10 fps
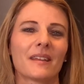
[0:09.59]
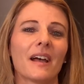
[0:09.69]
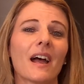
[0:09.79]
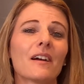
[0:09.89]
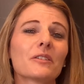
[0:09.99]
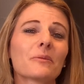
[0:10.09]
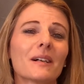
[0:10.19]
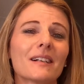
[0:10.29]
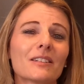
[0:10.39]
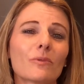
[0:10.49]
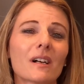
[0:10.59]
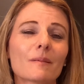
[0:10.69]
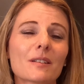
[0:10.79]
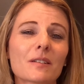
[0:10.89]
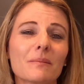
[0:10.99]
Hi everyone, and
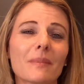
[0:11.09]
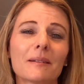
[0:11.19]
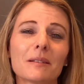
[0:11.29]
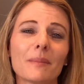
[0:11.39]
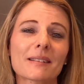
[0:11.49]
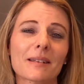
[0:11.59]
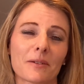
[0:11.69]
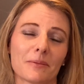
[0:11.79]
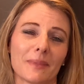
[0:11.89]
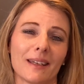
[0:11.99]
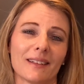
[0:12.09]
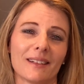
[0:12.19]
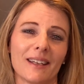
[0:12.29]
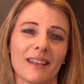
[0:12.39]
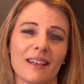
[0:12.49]
welcome to Melody Makes a
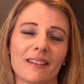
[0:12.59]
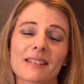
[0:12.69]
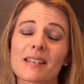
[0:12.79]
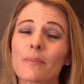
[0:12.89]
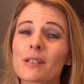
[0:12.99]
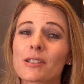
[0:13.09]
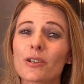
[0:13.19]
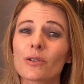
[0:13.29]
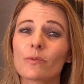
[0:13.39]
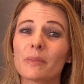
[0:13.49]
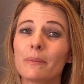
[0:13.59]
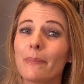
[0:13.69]
Homemade. In this episode, we'll be